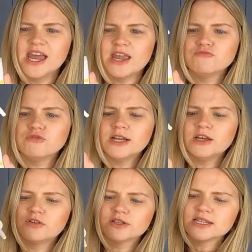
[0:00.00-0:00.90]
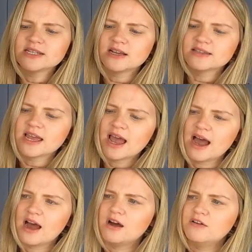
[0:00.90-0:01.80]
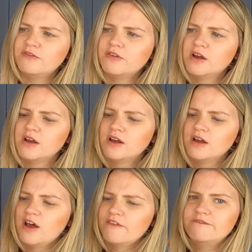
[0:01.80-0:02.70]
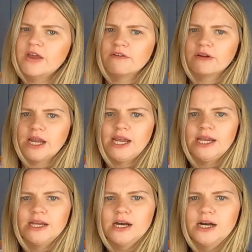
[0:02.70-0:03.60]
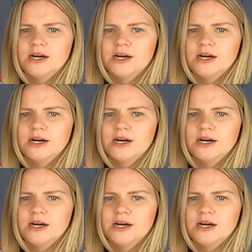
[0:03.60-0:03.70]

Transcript: It really honestly does have a very